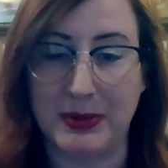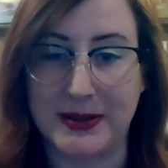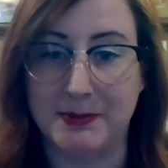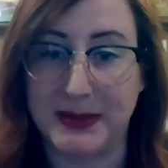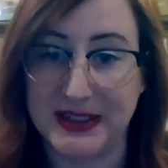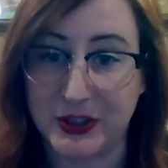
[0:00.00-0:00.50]
the
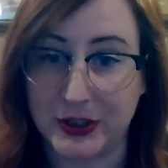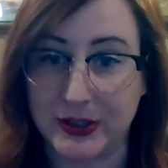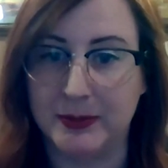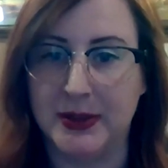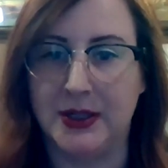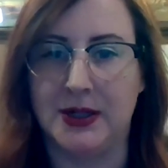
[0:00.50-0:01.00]

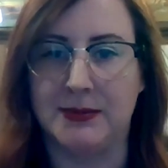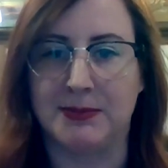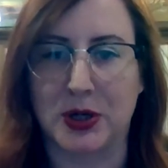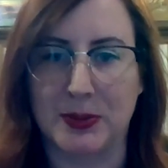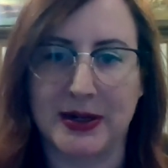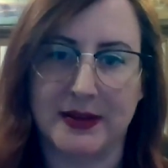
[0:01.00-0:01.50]
midterm,
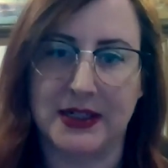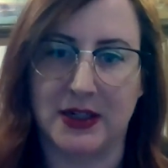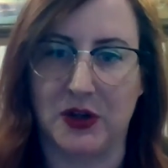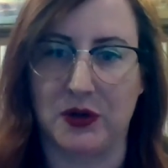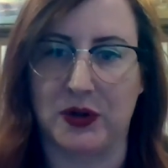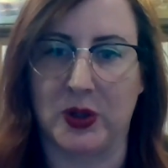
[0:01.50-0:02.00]
permanently
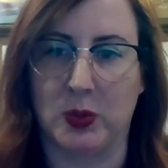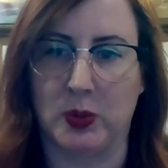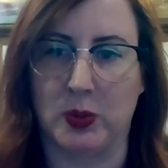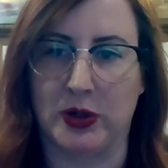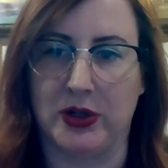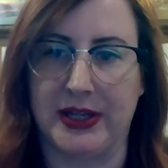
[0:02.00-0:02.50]
altered our
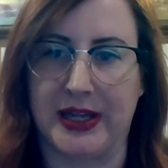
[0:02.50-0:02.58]
world.